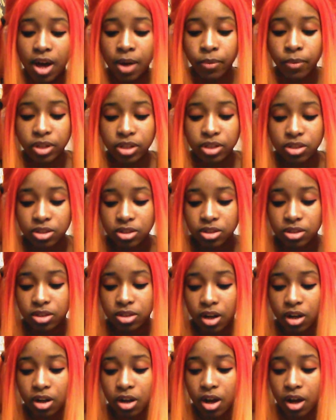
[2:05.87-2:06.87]
I wanted to
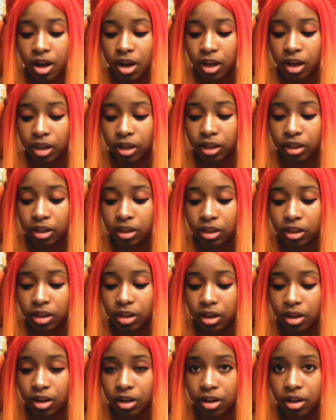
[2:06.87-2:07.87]
start on
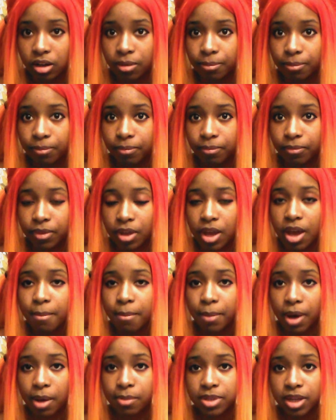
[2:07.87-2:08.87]

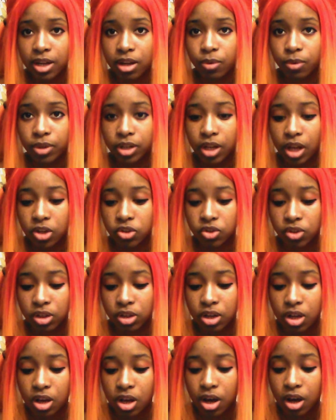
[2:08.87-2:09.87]
Mob Psycho 100.